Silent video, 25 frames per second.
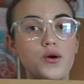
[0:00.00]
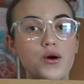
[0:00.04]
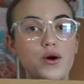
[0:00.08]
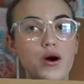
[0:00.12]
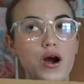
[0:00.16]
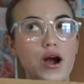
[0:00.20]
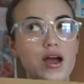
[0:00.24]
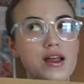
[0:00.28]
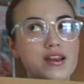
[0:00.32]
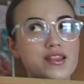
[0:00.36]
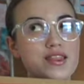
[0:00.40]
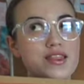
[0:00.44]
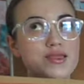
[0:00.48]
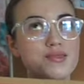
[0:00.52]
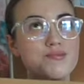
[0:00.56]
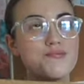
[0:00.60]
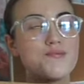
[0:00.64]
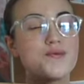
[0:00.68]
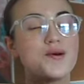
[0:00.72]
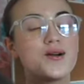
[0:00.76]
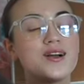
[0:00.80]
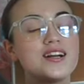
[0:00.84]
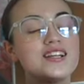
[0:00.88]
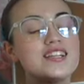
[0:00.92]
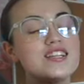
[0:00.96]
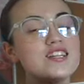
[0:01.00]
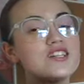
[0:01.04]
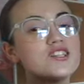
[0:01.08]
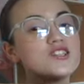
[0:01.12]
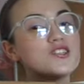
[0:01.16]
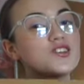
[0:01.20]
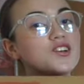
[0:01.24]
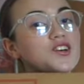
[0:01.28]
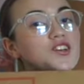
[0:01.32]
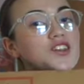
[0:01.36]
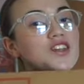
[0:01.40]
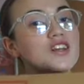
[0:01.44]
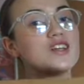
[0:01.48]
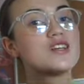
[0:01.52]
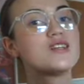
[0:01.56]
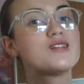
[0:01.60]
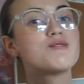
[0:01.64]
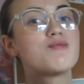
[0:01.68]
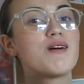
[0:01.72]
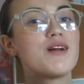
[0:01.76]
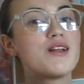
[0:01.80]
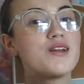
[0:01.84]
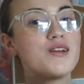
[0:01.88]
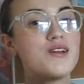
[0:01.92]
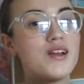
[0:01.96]
I'm pretty sure this is
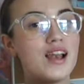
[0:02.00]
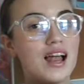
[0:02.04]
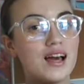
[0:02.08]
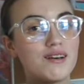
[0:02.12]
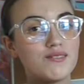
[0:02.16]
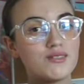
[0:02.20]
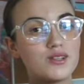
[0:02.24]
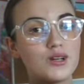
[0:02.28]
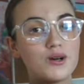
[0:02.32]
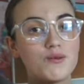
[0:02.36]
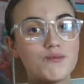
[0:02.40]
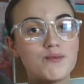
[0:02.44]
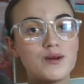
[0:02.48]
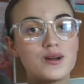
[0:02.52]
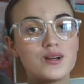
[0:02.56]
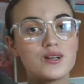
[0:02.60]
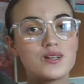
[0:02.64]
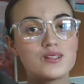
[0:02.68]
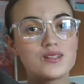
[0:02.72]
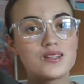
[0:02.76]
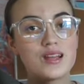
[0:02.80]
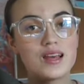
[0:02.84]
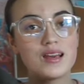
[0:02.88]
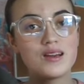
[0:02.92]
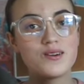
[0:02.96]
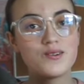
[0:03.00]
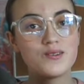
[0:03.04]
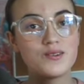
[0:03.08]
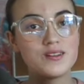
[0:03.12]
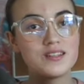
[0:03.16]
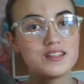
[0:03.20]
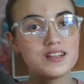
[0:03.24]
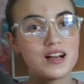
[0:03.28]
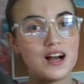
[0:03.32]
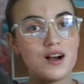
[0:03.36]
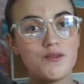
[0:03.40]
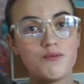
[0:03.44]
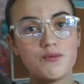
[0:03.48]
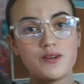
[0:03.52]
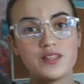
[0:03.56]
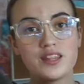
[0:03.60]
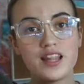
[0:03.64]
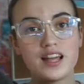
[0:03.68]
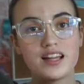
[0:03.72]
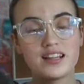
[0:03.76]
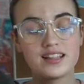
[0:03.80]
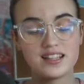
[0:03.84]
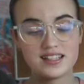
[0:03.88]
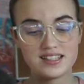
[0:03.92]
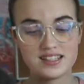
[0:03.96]
my new laptop because they always come with
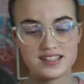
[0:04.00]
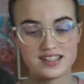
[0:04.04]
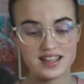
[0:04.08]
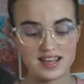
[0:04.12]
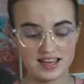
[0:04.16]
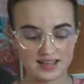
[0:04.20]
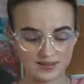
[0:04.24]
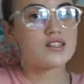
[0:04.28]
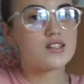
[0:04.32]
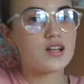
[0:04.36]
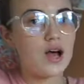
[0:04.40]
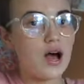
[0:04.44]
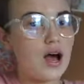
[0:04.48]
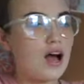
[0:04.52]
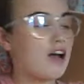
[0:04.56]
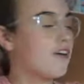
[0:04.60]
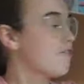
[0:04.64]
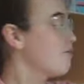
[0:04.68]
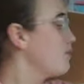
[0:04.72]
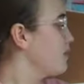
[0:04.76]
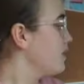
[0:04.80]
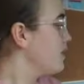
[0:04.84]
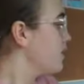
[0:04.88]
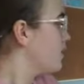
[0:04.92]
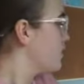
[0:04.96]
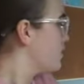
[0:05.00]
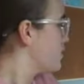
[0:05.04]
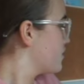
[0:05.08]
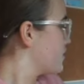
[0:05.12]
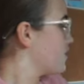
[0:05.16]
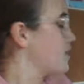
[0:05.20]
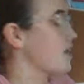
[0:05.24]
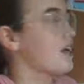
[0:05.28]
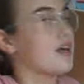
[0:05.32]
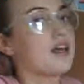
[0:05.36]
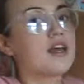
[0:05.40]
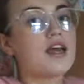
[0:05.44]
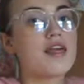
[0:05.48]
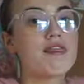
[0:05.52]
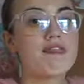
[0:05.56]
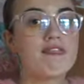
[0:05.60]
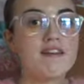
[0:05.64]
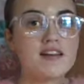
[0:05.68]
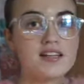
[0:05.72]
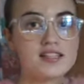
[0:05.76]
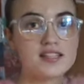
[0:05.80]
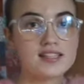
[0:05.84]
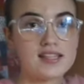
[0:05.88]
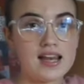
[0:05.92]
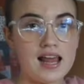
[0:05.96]
like this thing. So I've been using
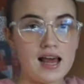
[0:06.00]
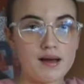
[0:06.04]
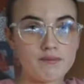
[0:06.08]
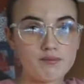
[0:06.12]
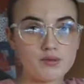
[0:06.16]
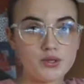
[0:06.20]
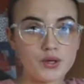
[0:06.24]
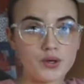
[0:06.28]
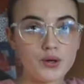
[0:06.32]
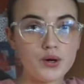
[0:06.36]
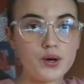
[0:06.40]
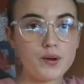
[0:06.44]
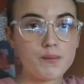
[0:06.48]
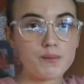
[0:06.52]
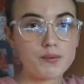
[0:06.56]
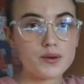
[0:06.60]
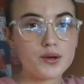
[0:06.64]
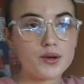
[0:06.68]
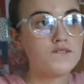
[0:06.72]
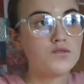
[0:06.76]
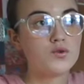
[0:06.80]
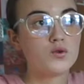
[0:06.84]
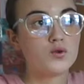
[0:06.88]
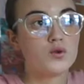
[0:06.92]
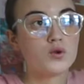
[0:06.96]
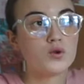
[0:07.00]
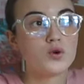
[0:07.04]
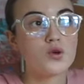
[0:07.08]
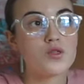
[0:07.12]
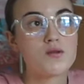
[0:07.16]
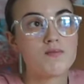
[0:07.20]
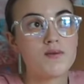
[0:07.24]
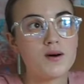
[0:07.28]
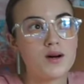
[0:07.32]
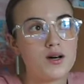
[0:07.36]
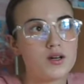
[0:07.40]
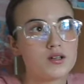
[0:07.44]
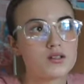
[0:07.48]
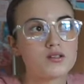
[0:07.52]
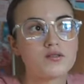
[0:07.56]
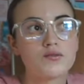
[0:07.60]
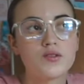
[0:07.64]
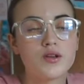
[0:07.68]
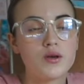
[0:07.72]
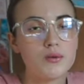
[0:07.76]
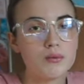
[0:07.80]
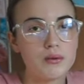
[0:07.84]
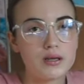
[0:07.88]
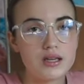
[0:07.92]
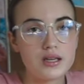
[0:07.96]
this laptop for the past
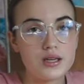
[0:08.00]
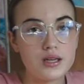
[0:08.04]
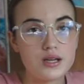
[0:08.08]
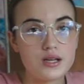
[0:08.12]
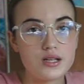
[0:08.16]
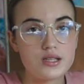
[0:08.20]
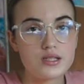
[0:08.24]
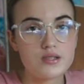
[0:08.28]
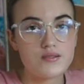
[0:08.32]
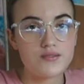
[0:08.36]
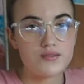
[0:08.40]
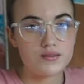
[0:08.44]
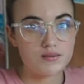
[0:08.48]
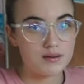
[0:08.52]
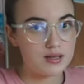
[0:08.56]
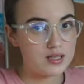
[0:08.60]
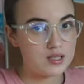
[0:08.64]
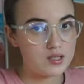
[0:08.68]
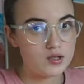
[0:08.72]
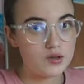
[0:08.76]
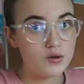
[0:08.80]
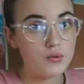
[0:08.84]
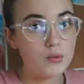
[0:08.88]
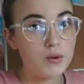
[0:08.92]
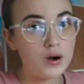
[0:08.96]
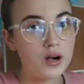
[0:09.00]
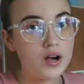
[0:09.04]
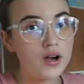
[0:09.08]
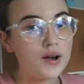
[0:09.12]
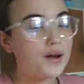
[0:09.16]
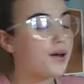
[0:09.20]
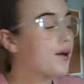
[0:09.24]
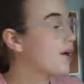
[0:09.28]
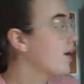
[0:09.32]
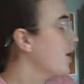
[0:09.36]
few weeks for my schoolwork,